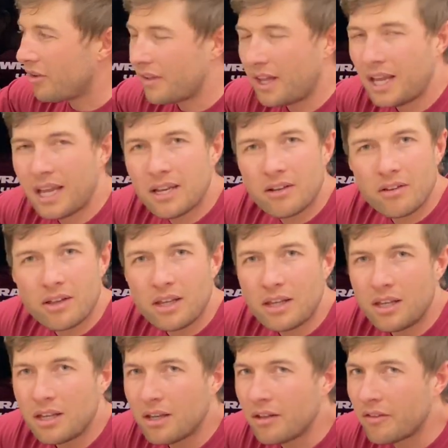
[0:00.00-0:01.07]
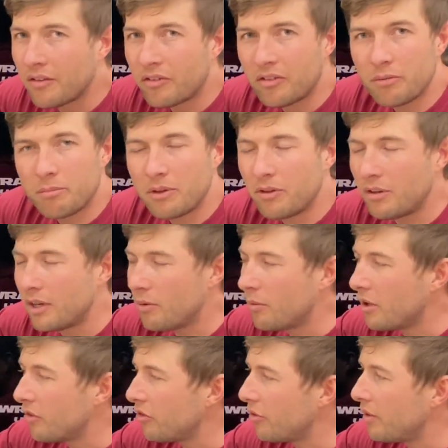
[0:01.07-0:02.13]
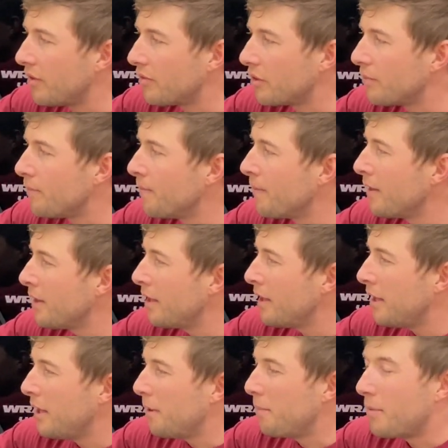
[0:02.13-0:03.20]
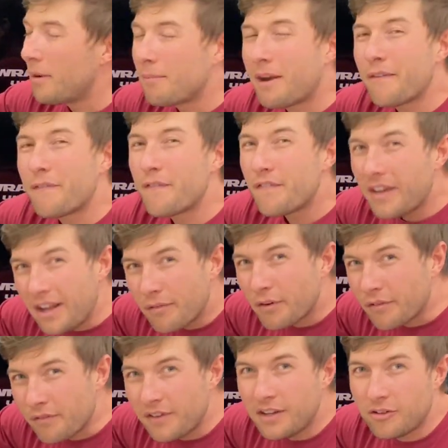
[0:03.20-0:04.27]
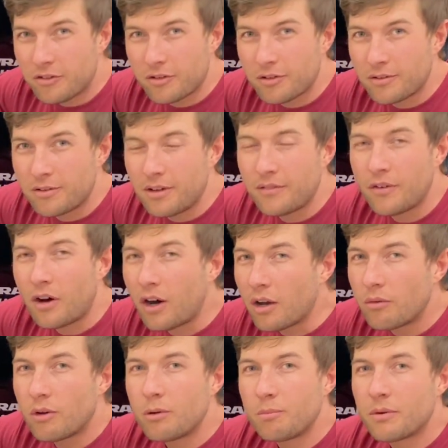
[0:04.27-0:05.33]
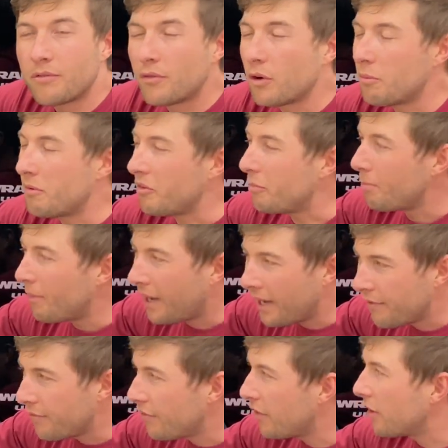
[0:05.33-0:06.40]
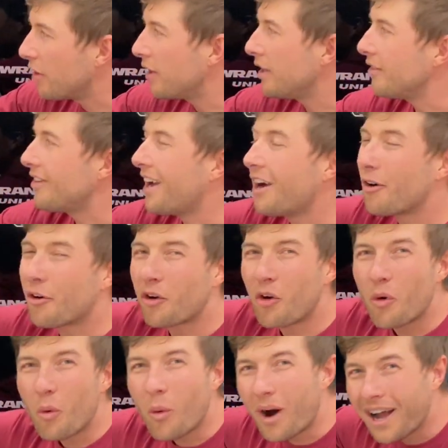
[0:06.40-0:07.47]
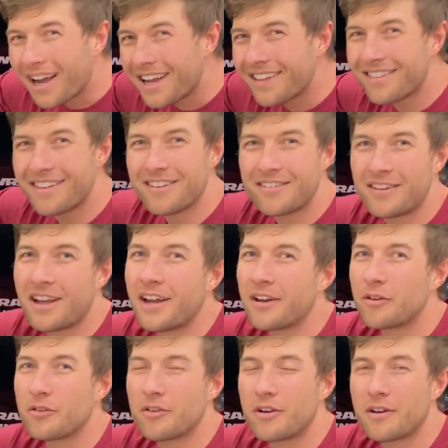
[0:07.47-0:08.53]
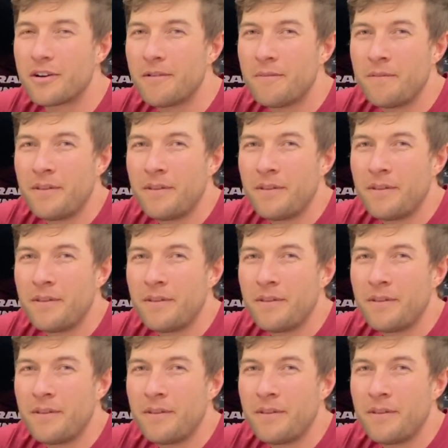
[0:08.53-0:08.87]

on the handling and the stability whatsoever. But my favorite feature of on-road performance by far is how quiet these tires are.